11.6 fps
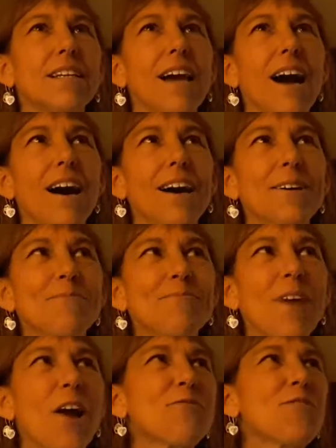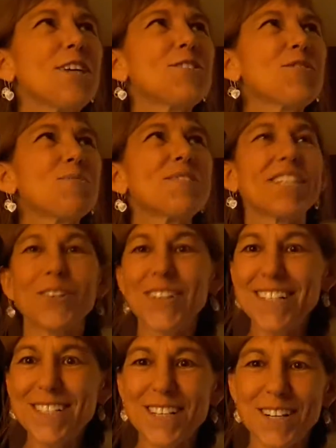um, our friends from
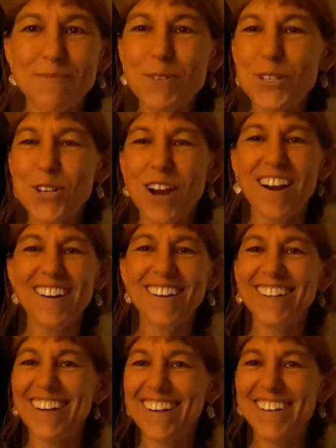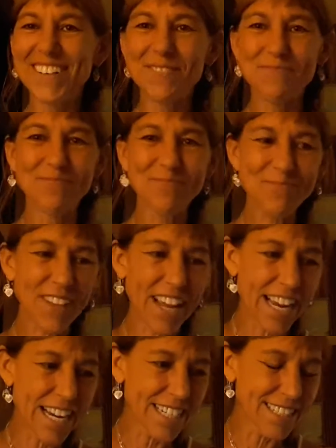Sirius, uh, Bashar, um,
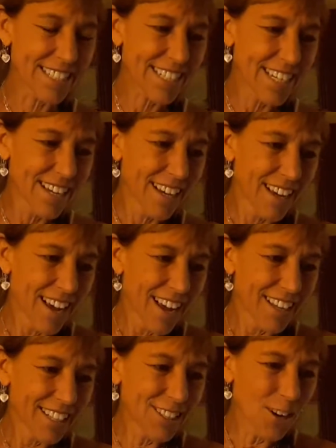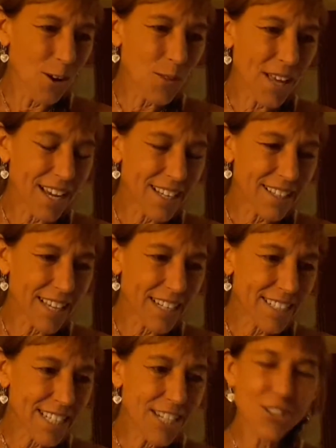and you know they they
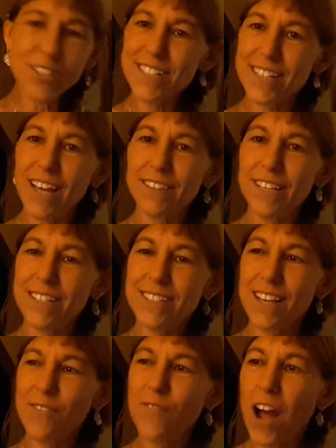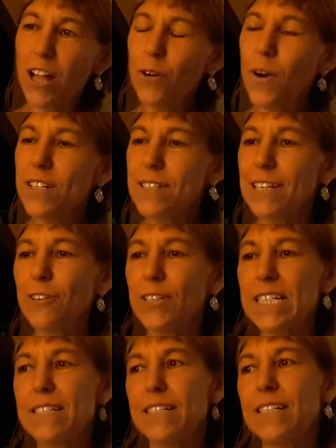teach us that they say follow our
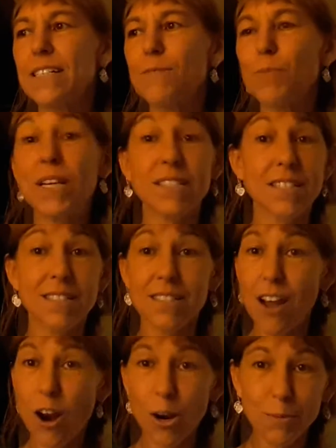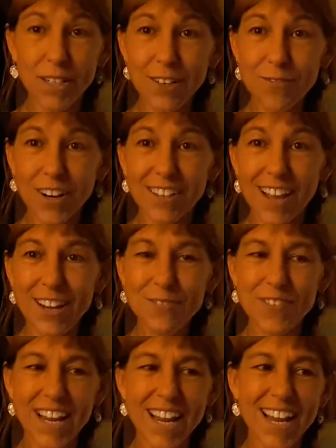synchronicities because it's the harmony of our life
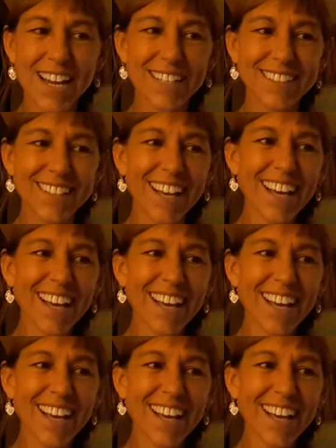and